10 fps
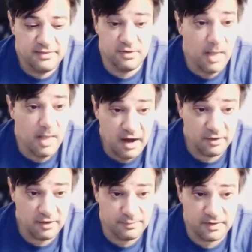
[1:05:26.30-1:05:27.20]
And there's a
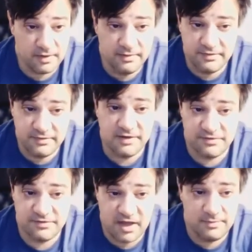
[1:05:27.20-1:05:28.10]
lot of those books. And there's
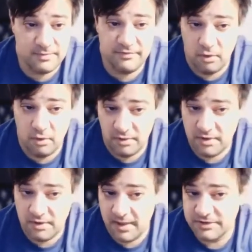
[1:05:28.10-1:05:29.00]
not just a couple. You have the
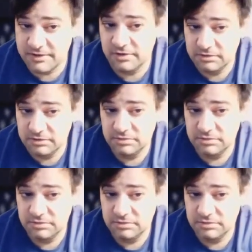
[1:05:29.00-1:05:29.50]
whole collection?